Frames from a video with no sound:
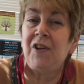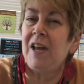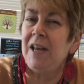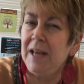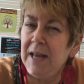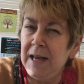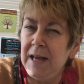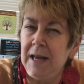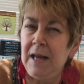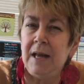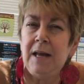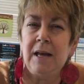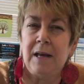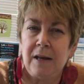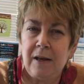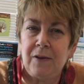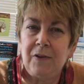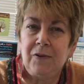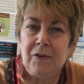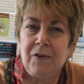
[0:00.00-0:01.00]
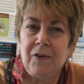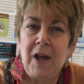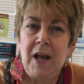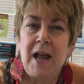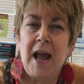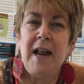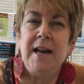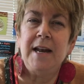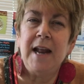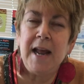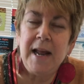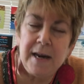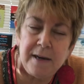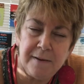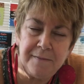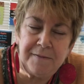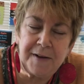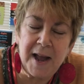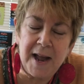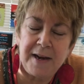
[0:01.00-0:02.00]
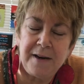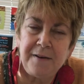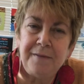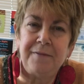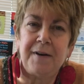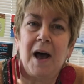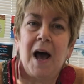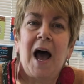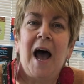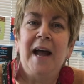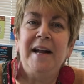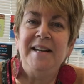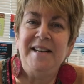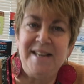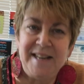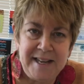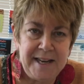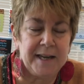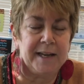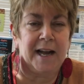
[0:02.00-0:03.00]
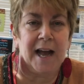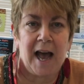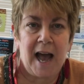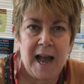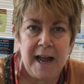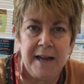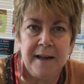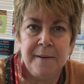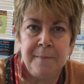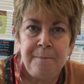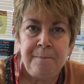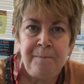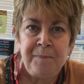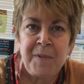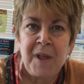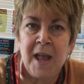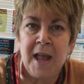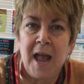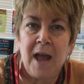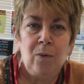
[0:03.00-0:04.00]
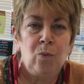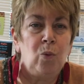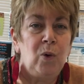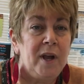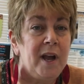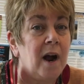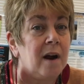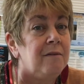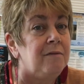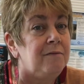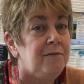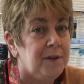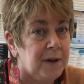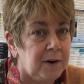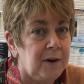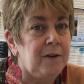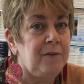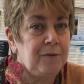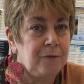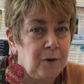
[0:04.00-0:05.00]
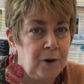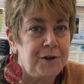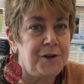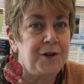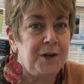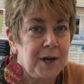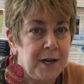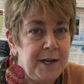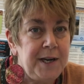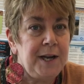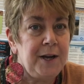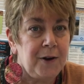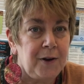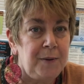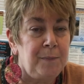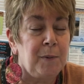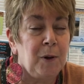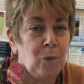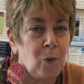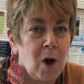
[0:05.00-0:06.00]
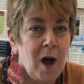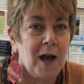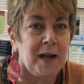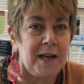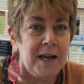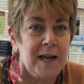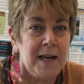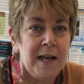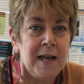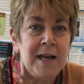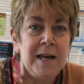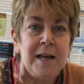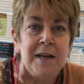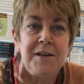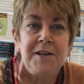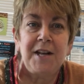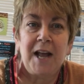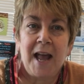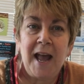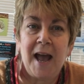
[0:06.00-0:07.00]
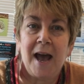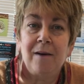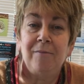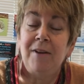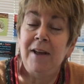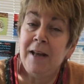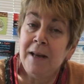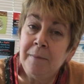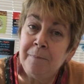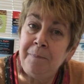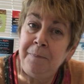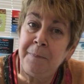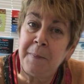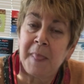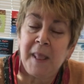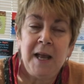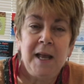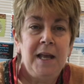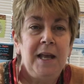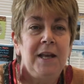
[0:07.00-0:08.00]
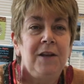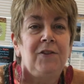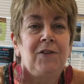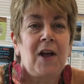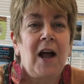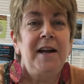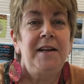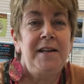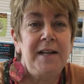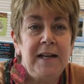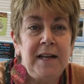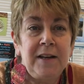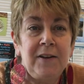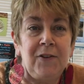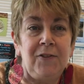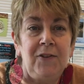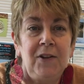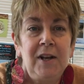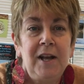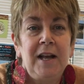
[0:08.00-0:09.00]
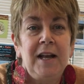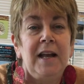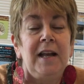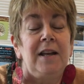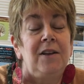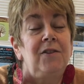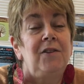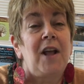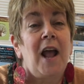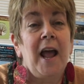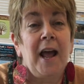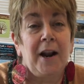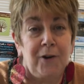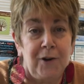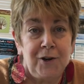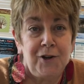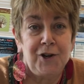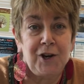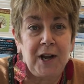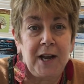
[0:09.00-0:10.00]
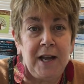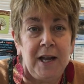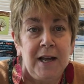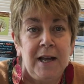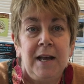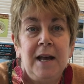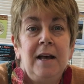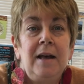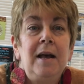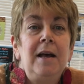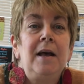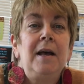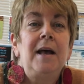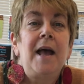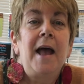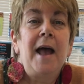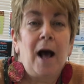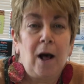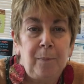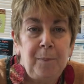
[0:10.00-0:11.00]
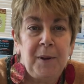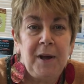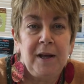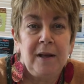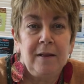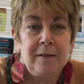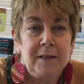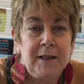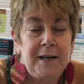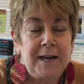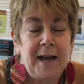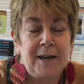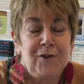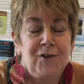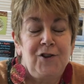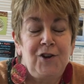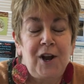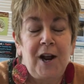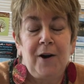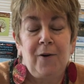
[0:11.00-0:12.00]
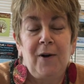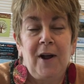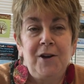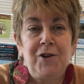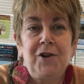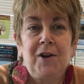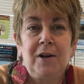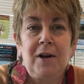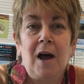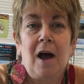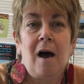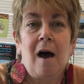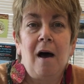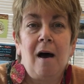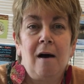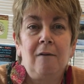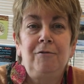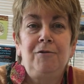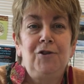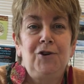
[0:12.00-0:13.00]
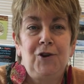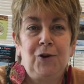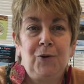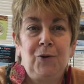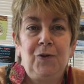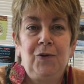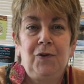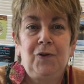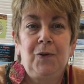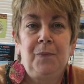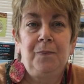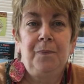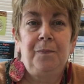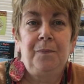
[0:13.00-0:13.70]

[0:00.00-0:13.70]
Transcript: He is an innovative idea guy. And we are very fortunate here in Milwaukee to have him his ideas, his energy, helping the next generation of Jews.